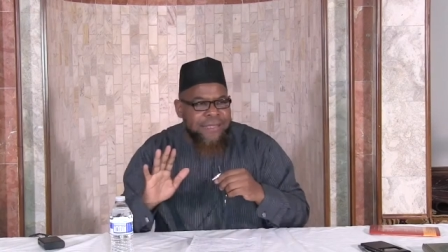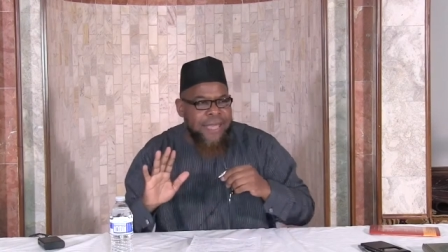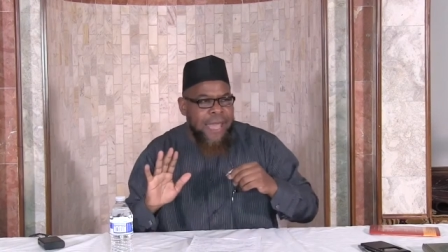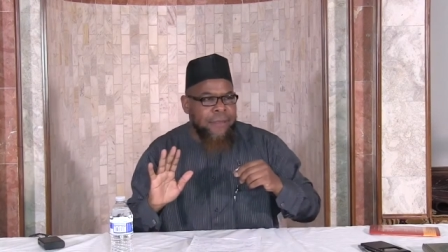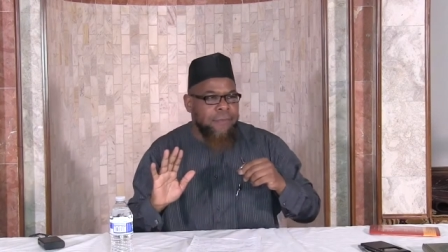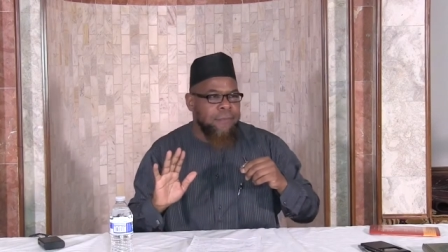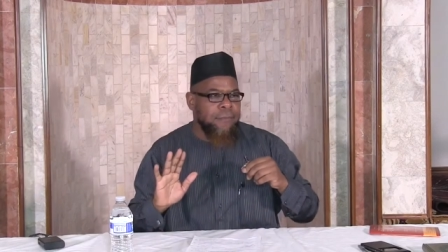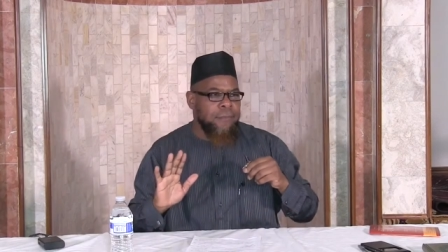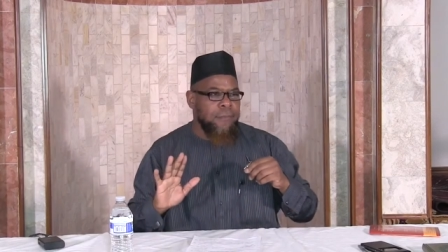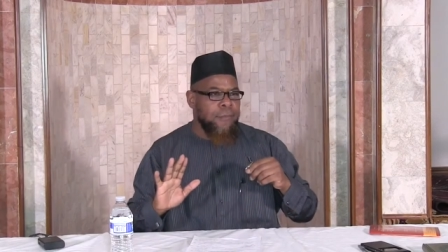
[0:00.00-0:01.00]
he said.
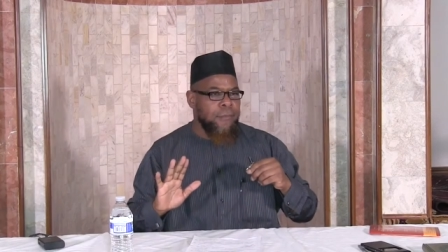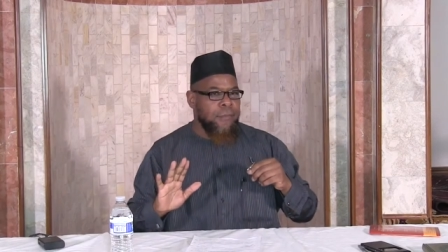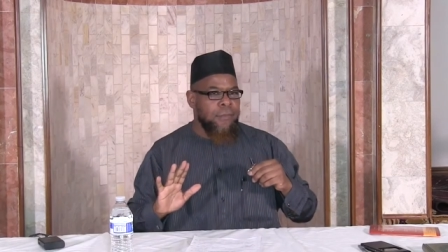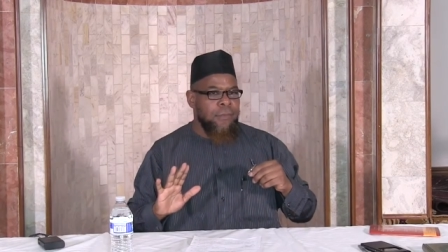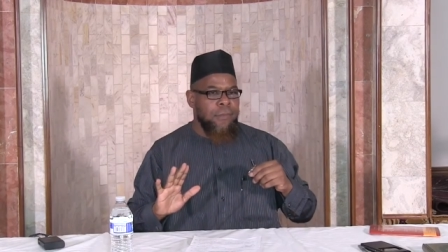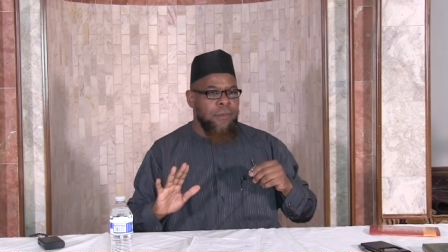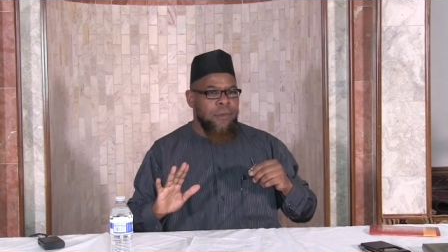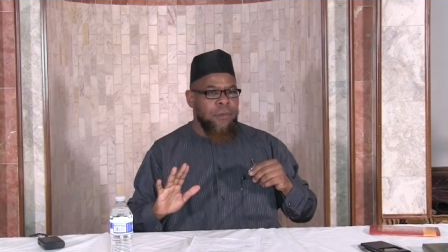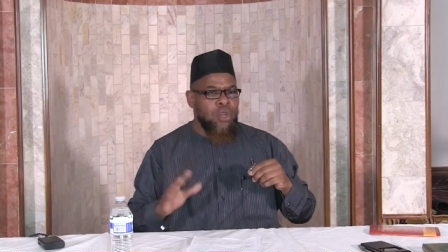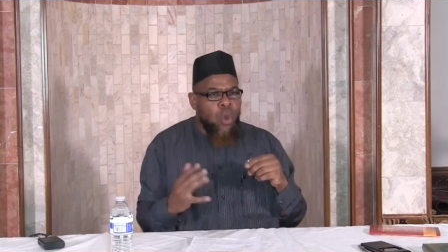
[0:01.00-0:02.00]

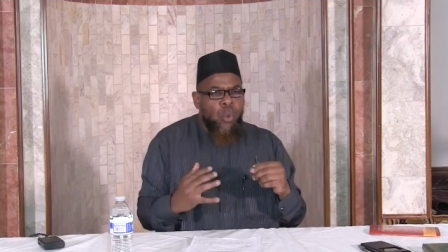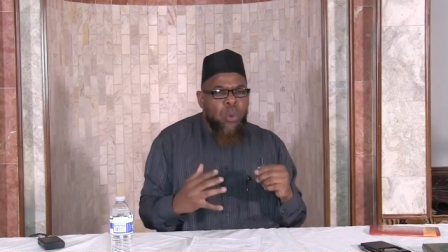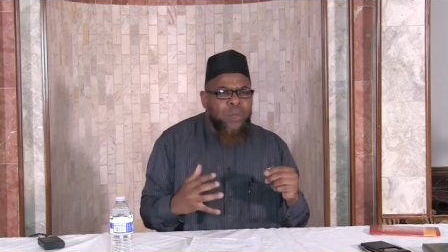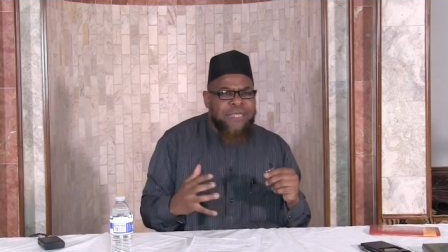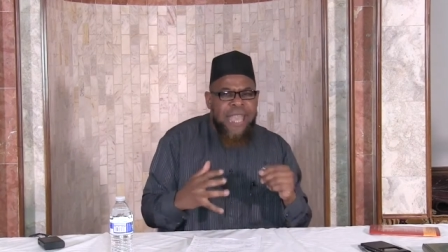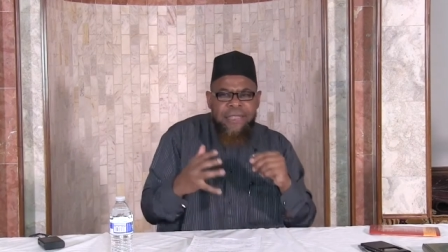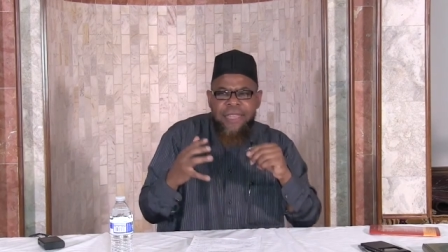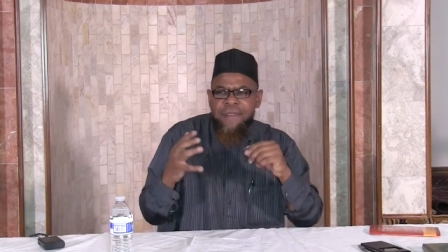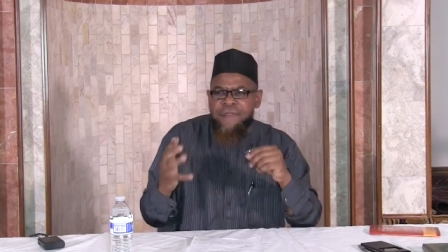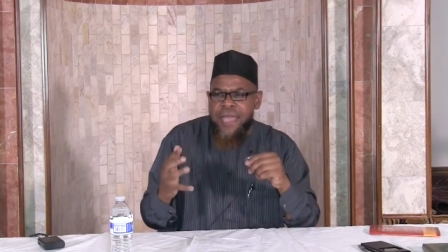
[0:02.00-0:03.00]
No one would take
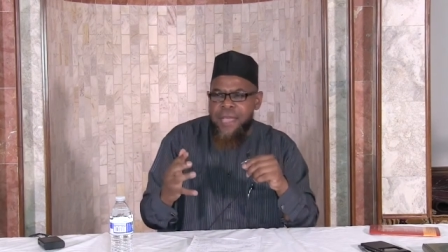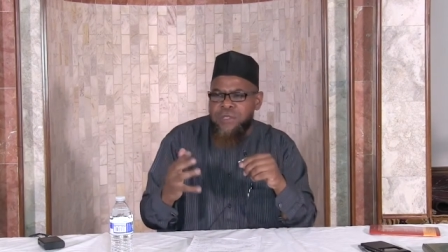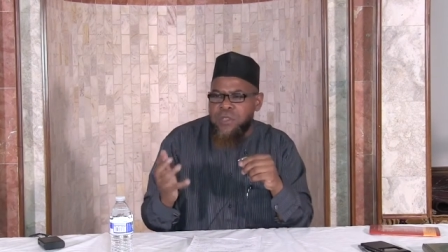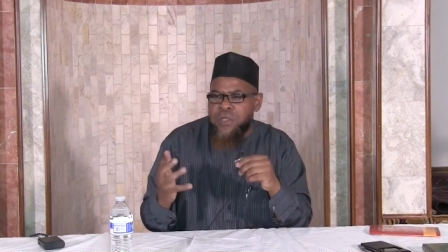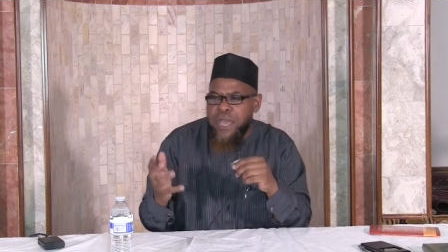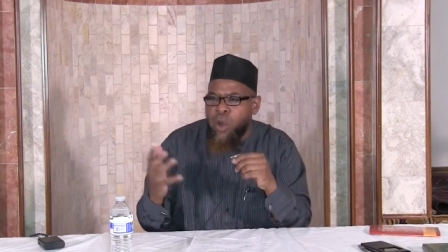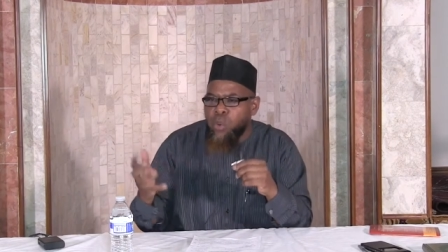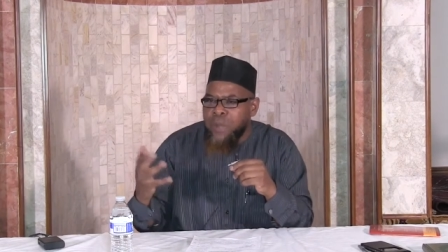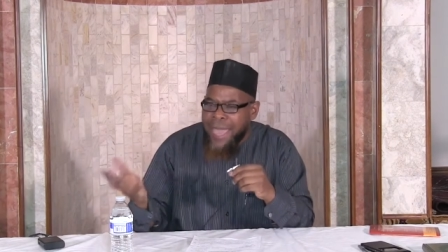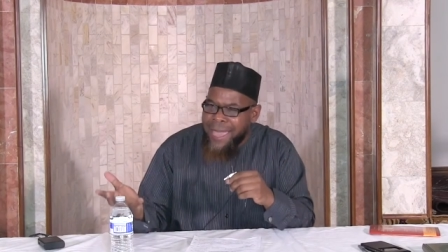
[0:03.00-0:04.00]
the affairs into their
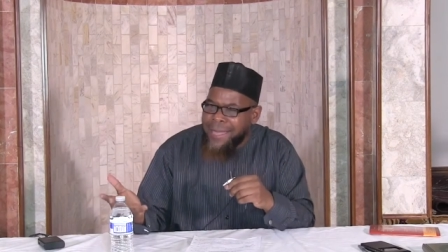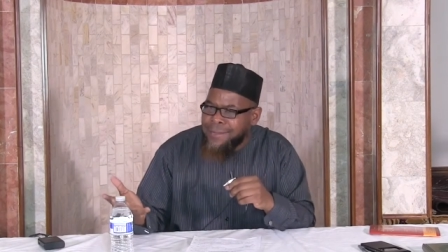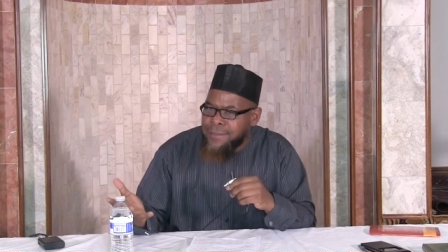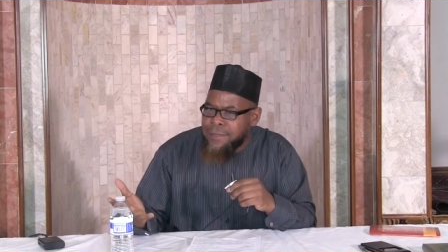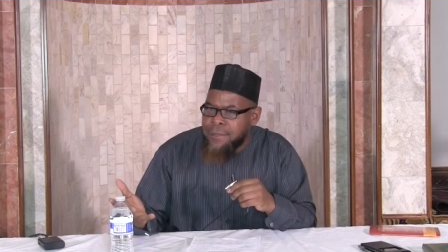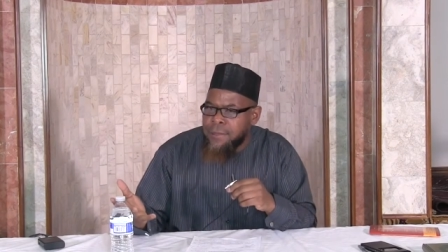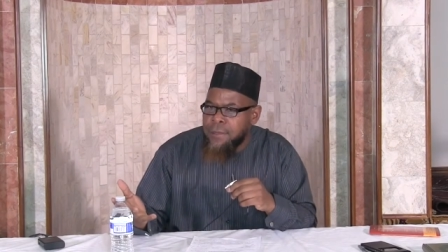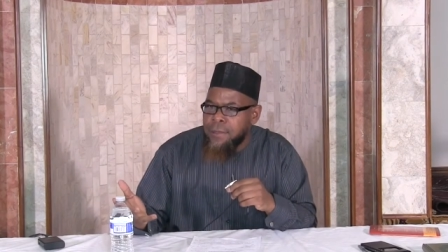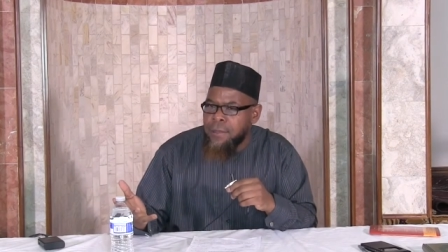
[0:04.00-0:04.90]
own hands